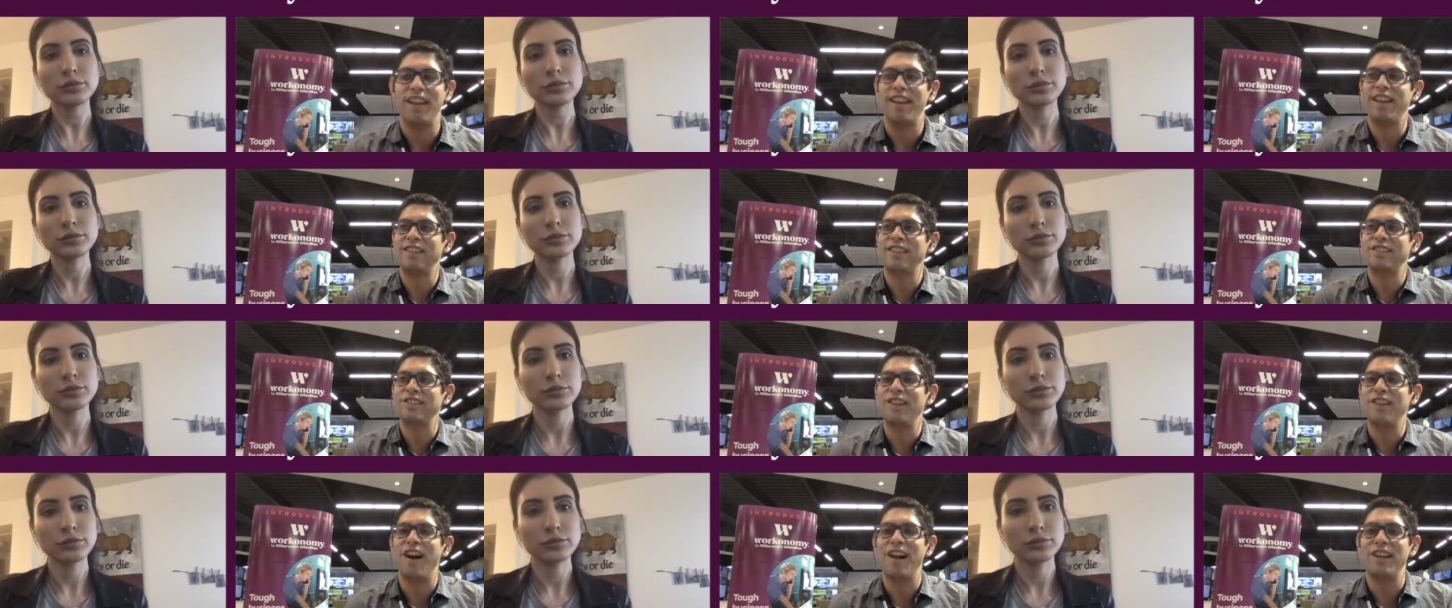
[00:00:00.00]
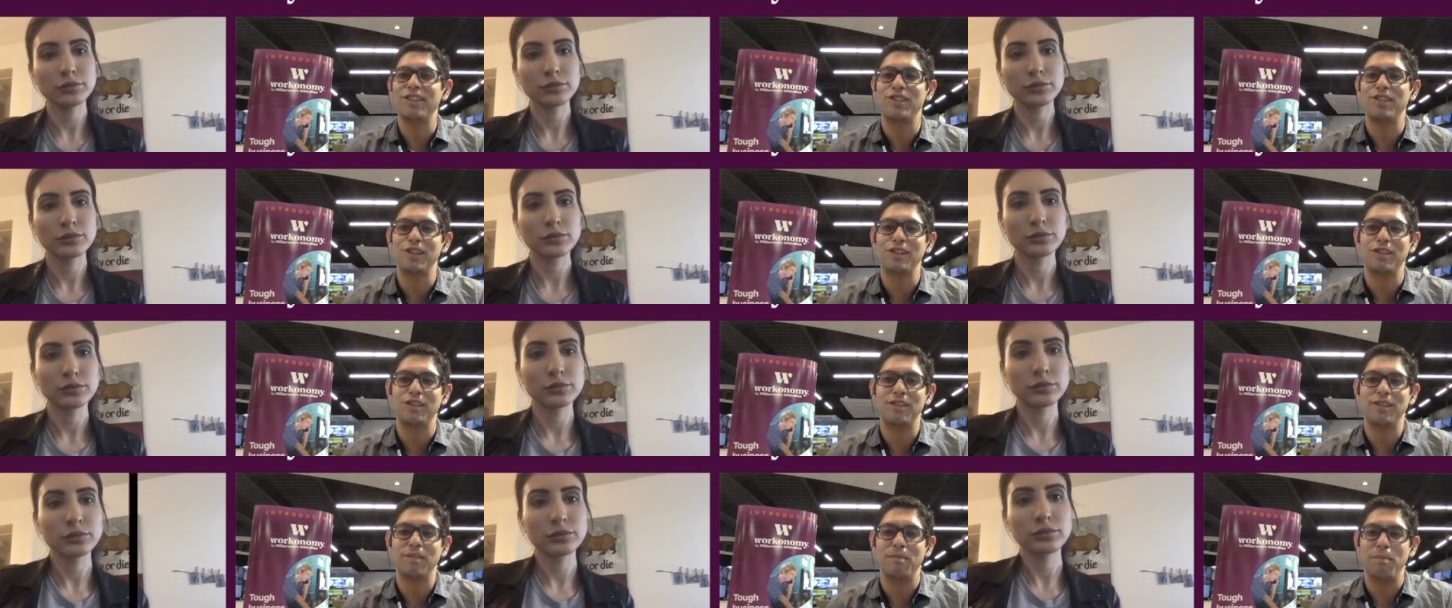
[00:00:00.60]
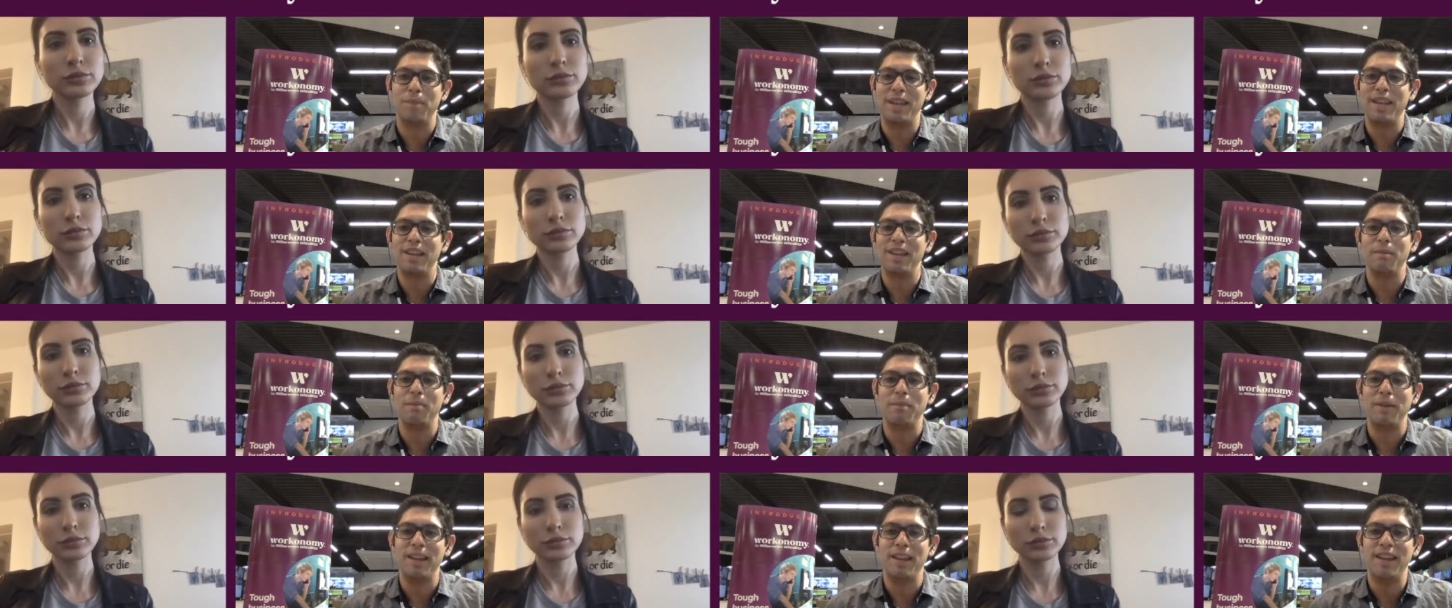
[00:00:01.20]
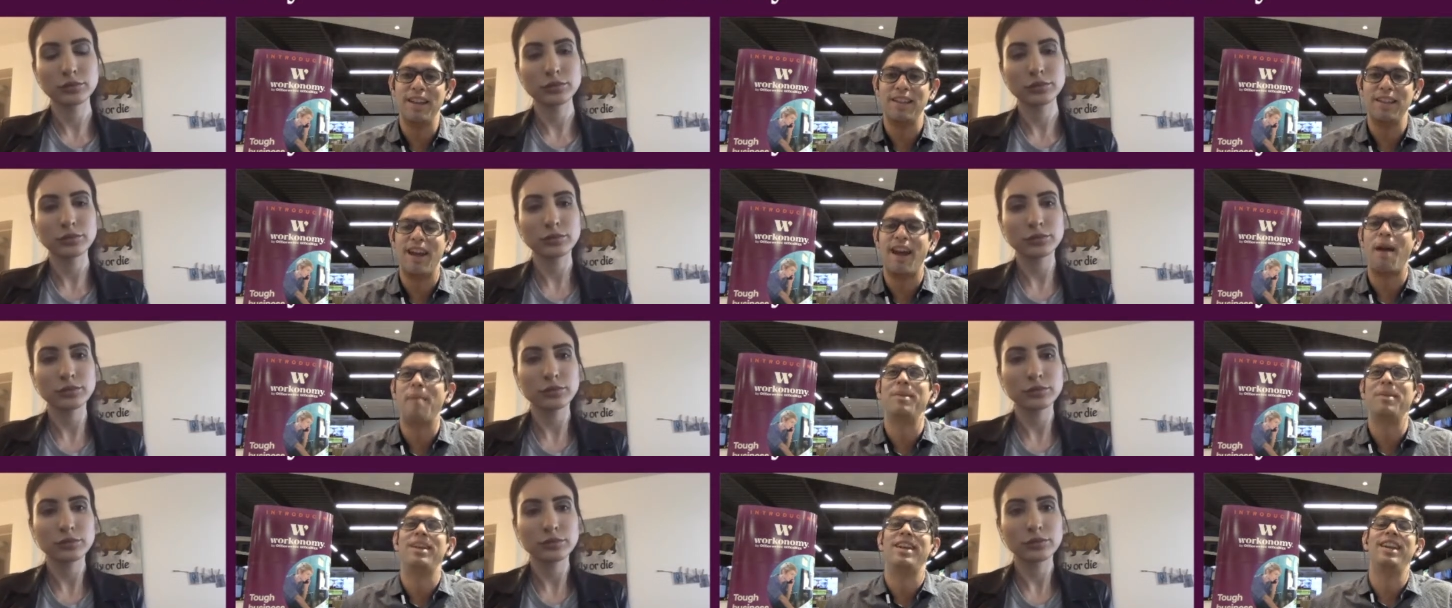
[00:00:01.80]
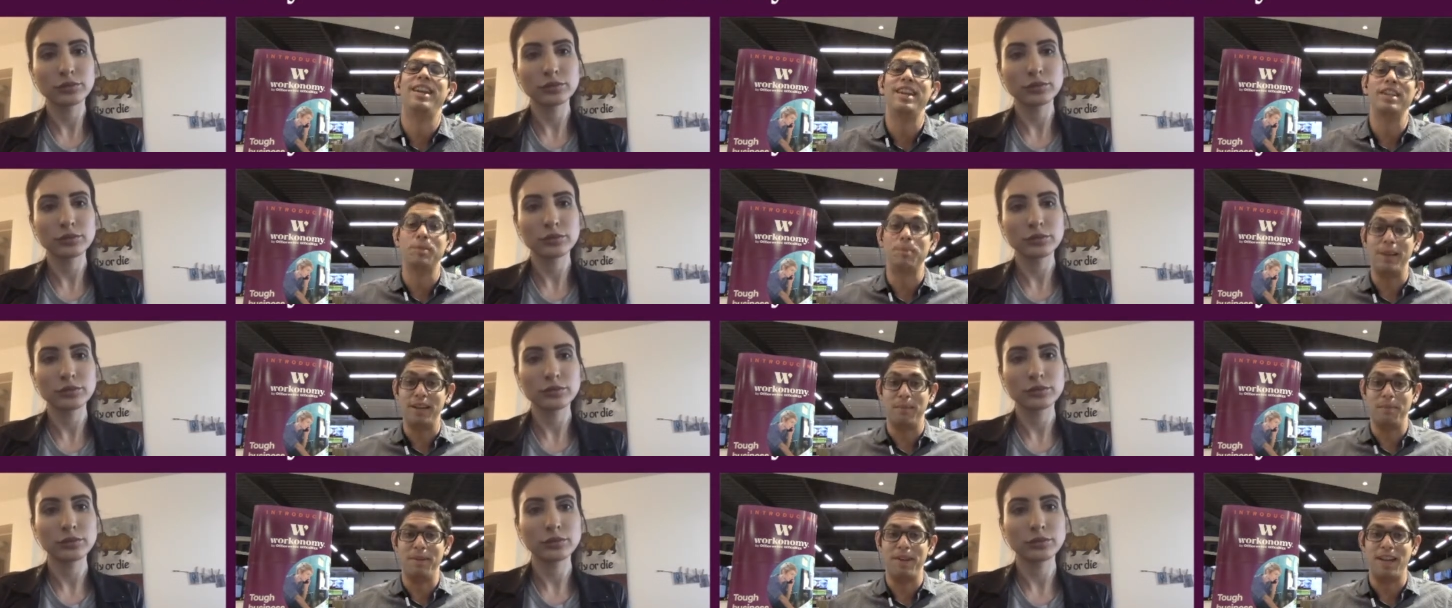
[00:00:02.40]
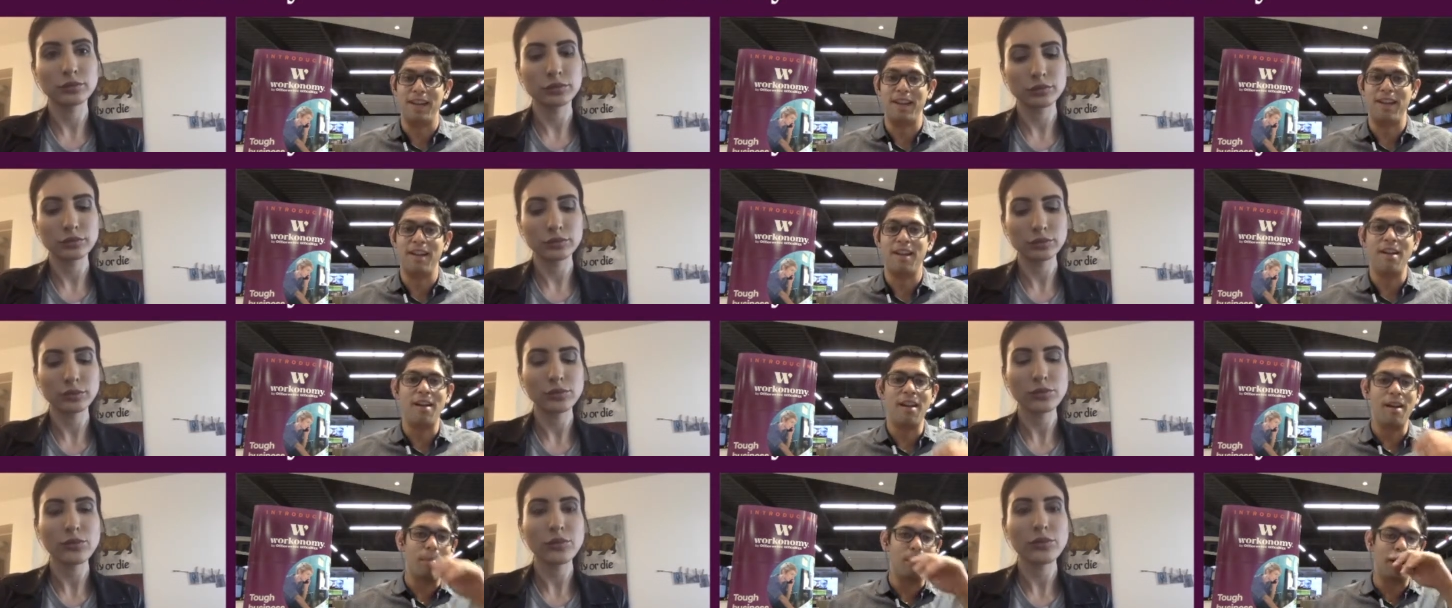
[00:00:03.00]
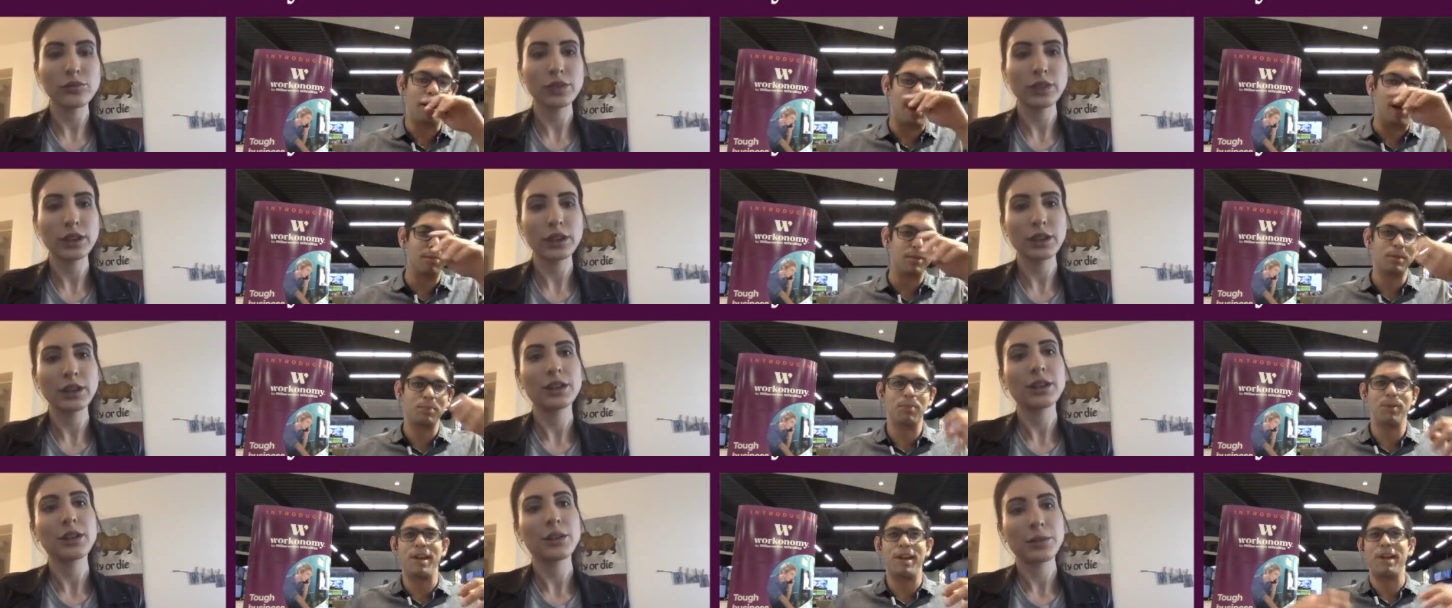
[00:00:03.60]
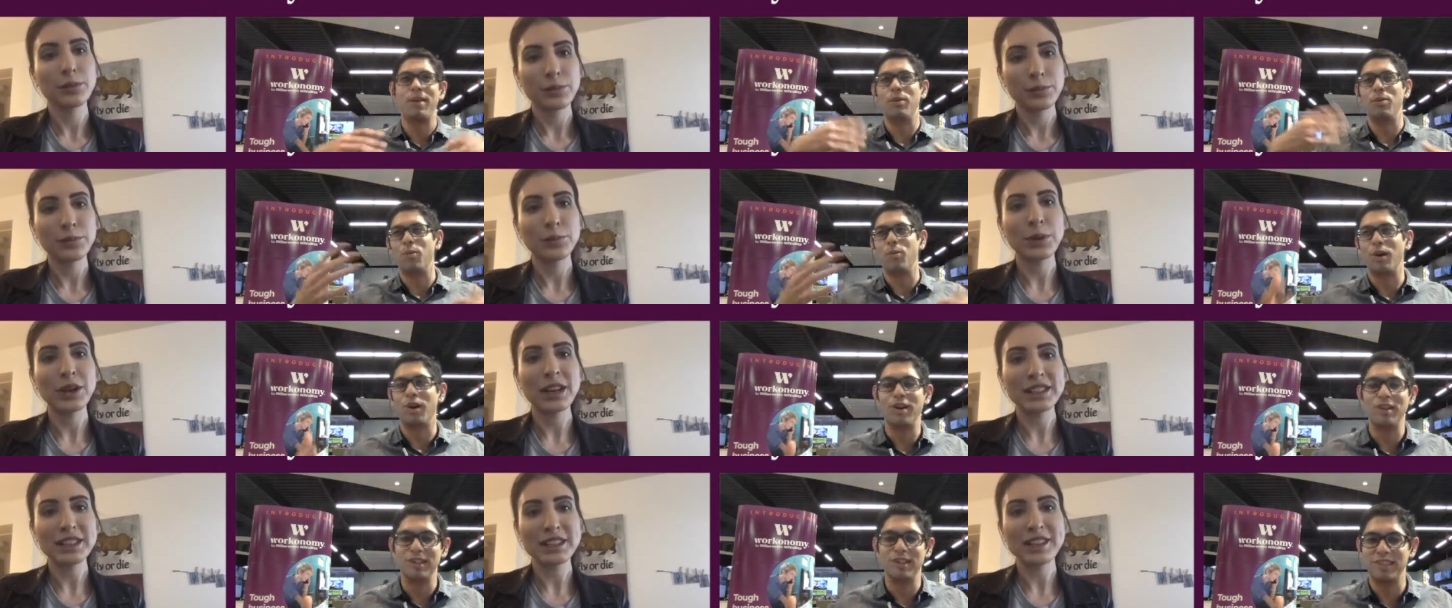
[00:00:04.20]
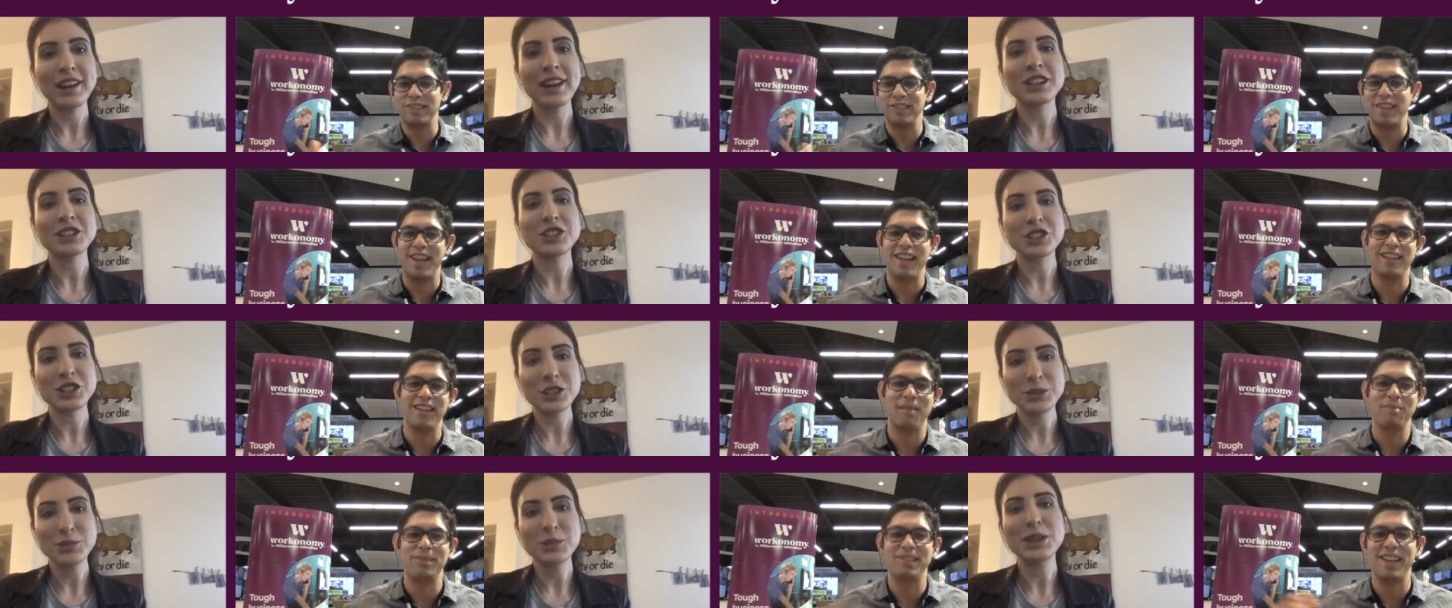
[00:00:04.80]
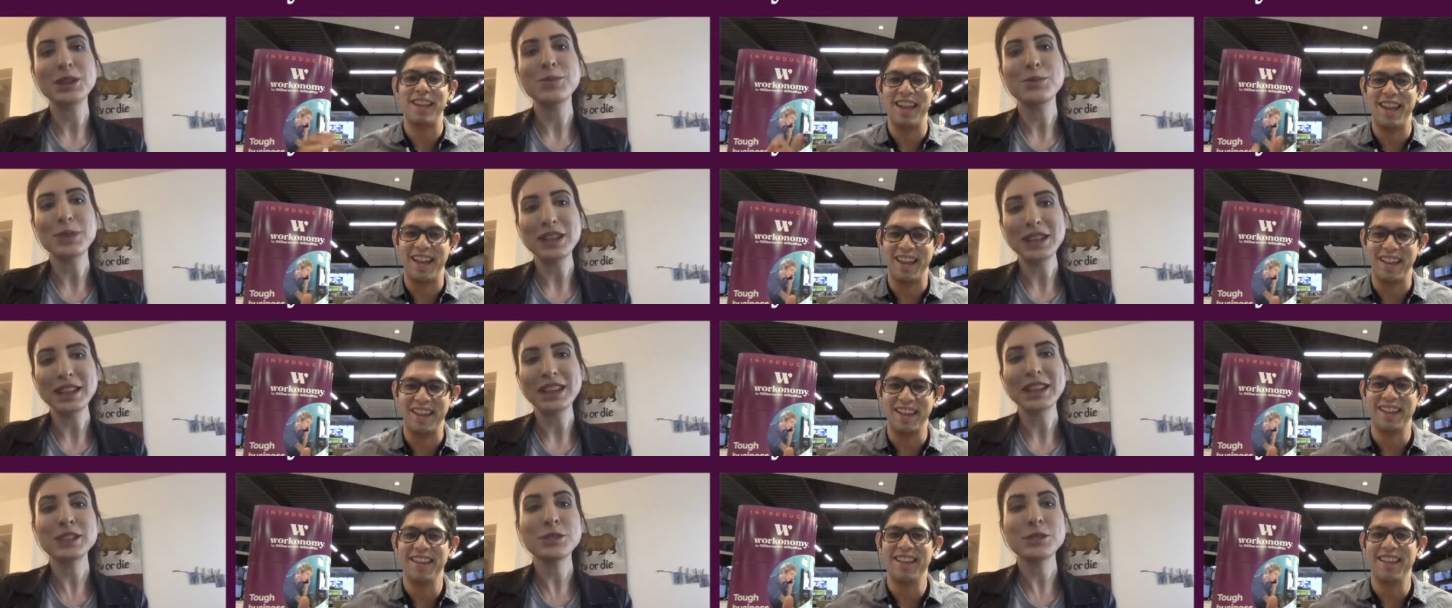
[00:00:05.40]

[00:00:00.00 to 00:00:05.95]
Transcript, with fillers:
Speaker 1: it's not just B two B. I mean, it is B two B, but I'm just playing with words, and I'm saying